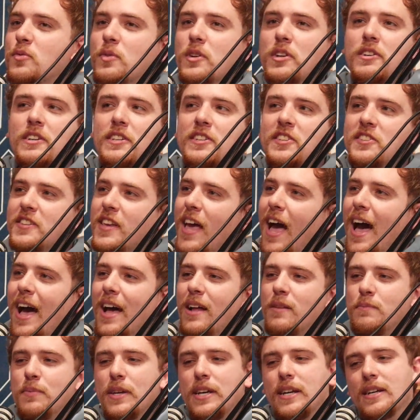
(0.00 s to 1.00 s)
really
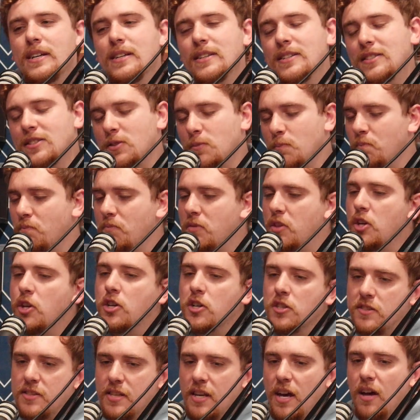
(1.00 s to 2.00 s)
sad because you
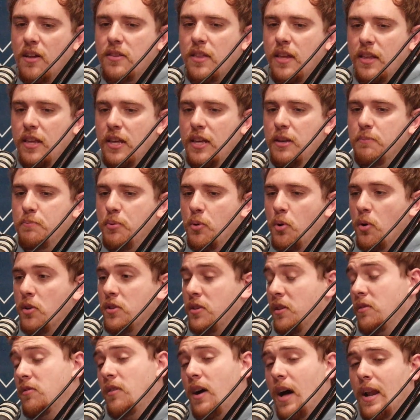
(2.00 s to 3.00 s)
could tell that he poured
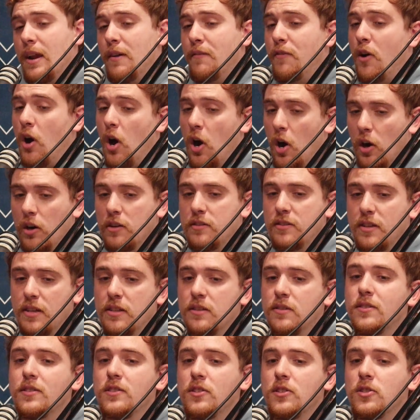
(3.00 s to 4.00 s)
a lot of heart
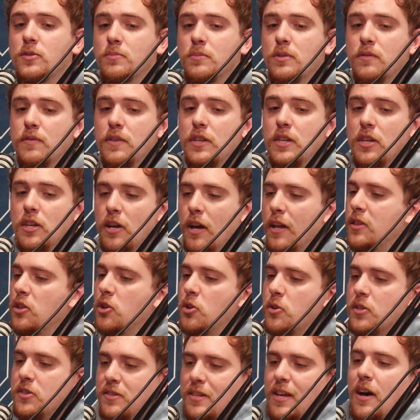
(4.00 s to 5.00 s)
into this movie, and you
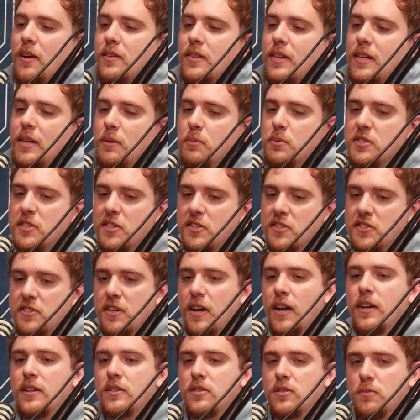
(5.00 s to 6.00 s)
could tell that he was
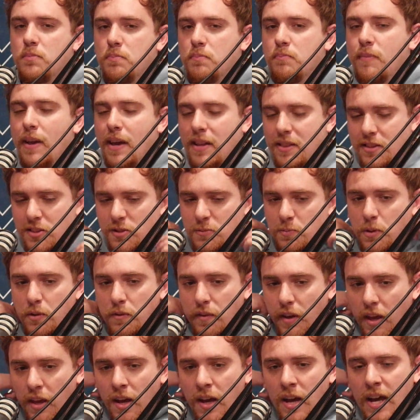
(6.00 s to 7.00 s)
excited to make this
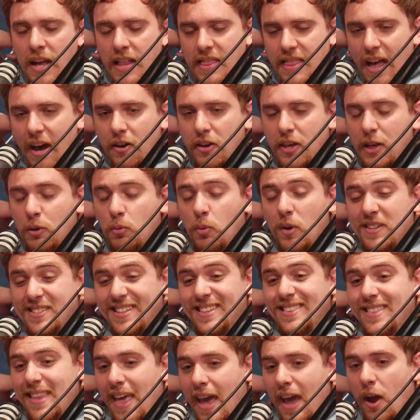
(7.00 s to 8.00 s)
movie. Now, he
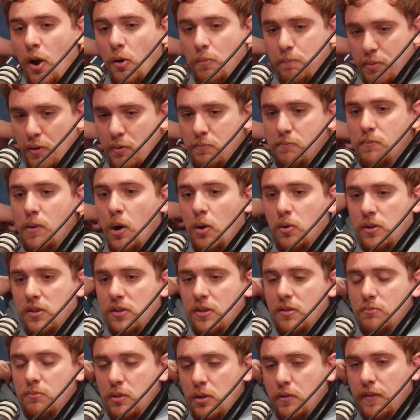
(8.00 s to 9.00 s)
wasn't there promoting the
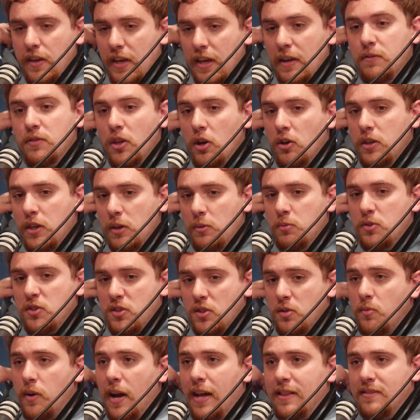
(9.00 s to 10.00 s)
movie, even though he was
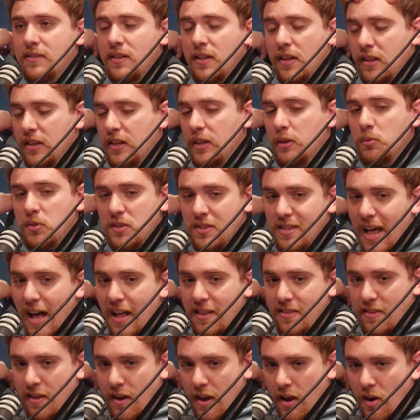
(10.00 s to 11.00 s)
directing it. He was
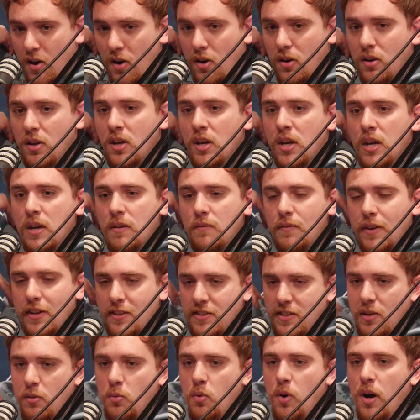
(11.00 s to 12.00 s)
not there because
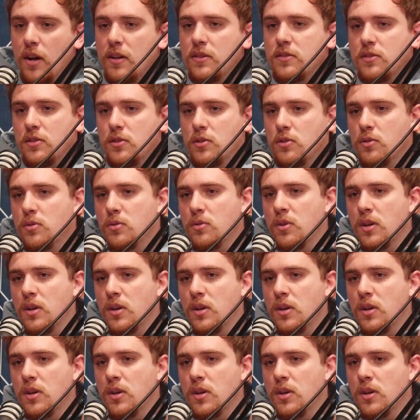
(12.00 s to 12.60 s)
he wanted to